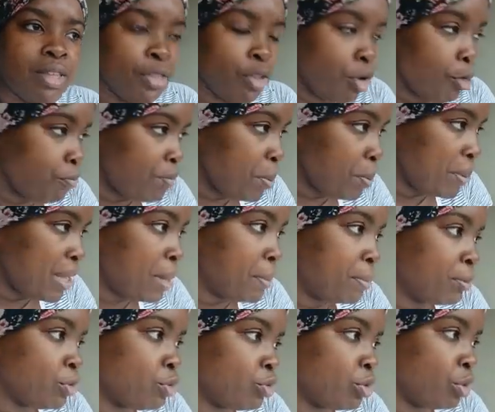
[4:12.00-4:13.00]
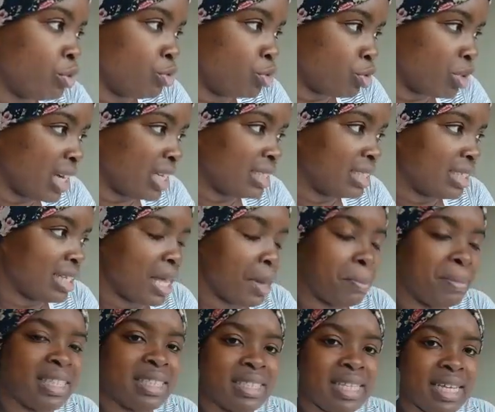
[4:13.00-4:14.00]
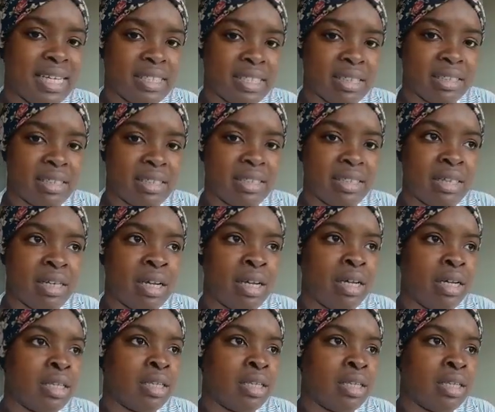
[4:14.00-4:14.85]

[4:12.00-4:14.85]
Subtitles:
There have been people who tried to get me sectioned,